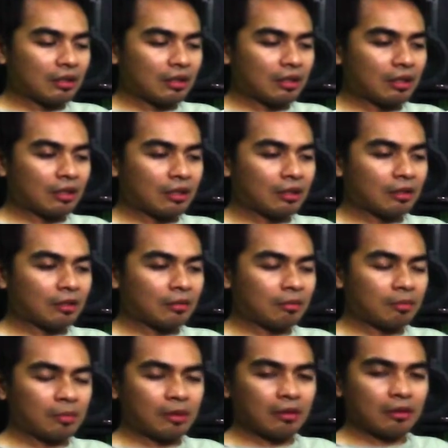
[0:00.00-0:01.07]
uh,
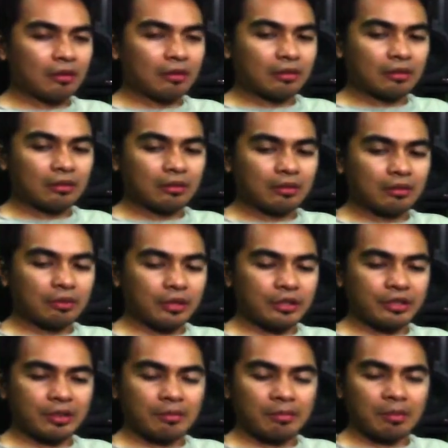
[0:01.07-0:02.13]
with
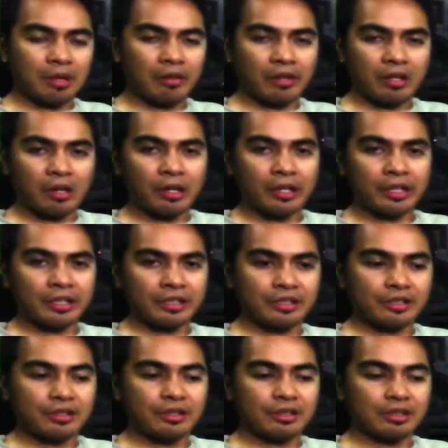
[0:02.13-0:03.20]
some other
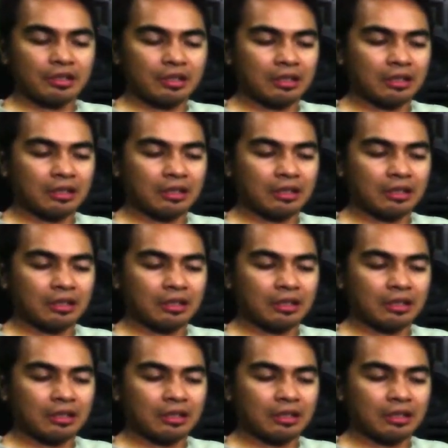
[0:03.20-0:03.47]
artists,